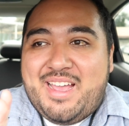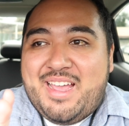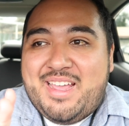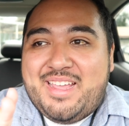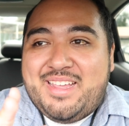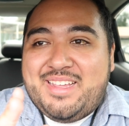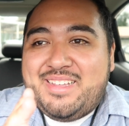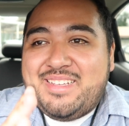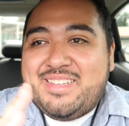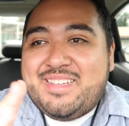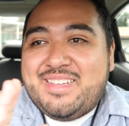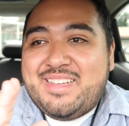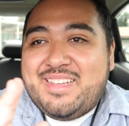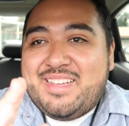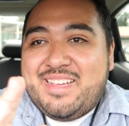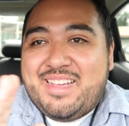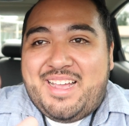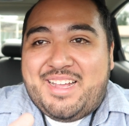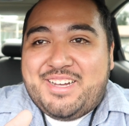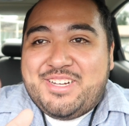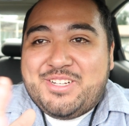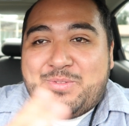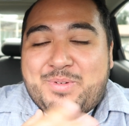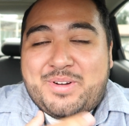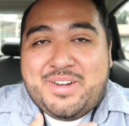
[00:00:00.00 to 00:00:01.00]

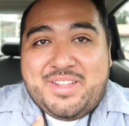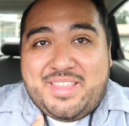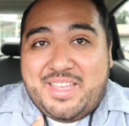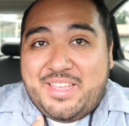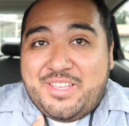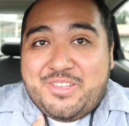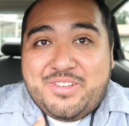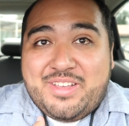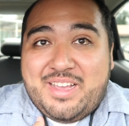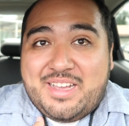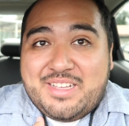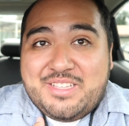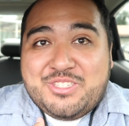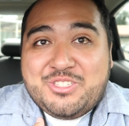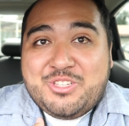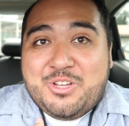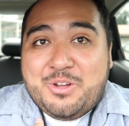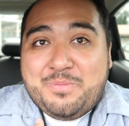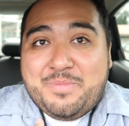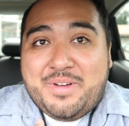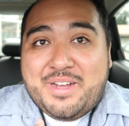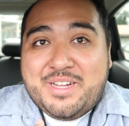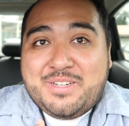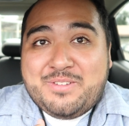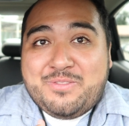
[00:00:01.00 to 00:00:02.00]
I just want to thank you guys
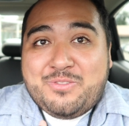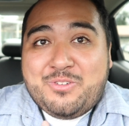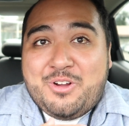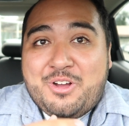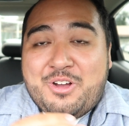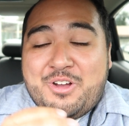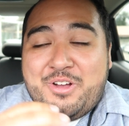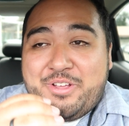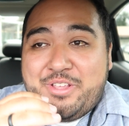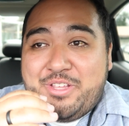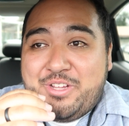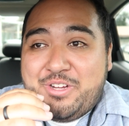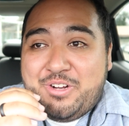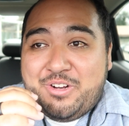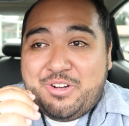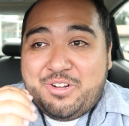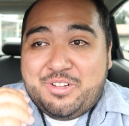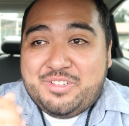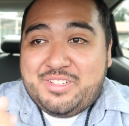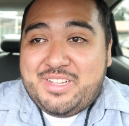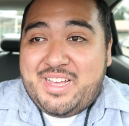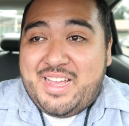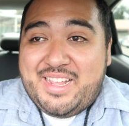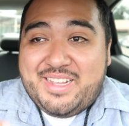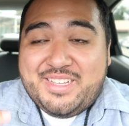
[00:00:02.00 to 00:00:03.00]
so much for all your
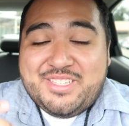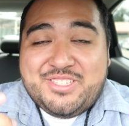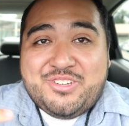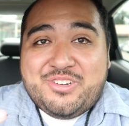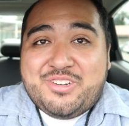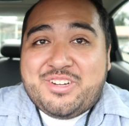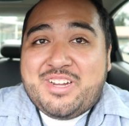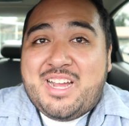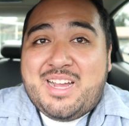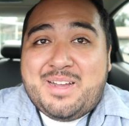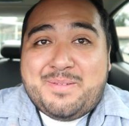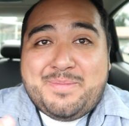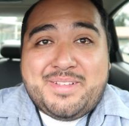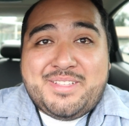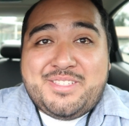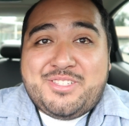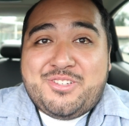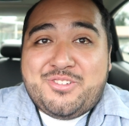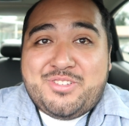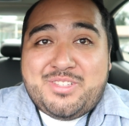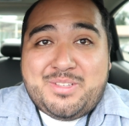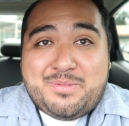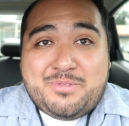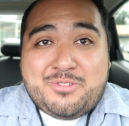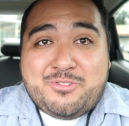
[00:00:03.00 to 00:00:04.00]
likes, your comments,
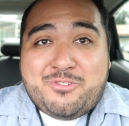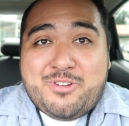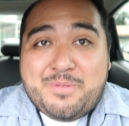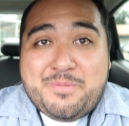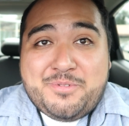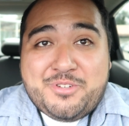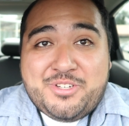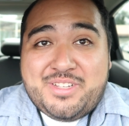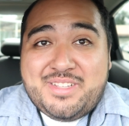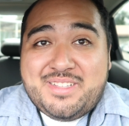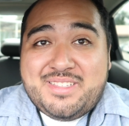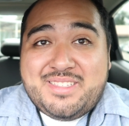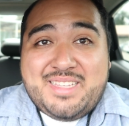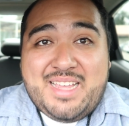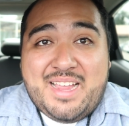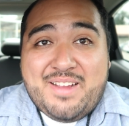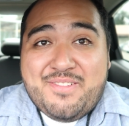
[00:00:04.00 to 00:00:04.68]
your subscriptions,